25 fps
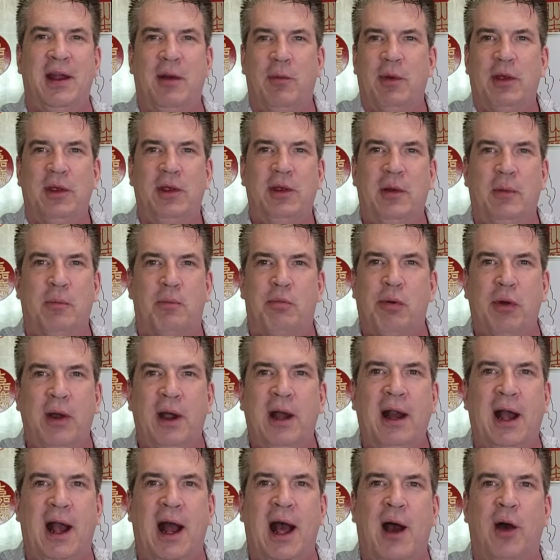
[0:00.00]
I want you to
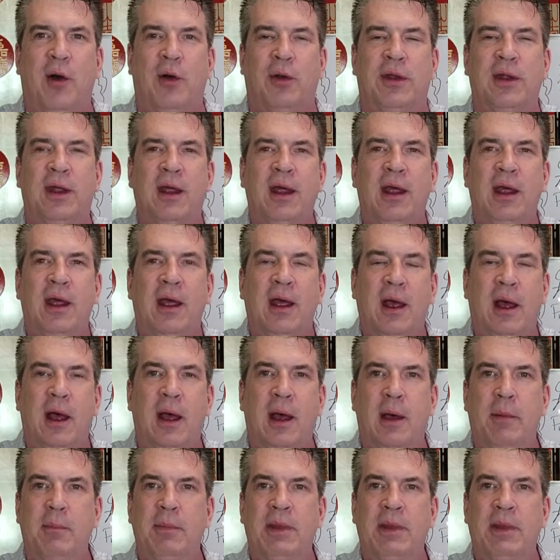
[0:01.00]
print it out uh,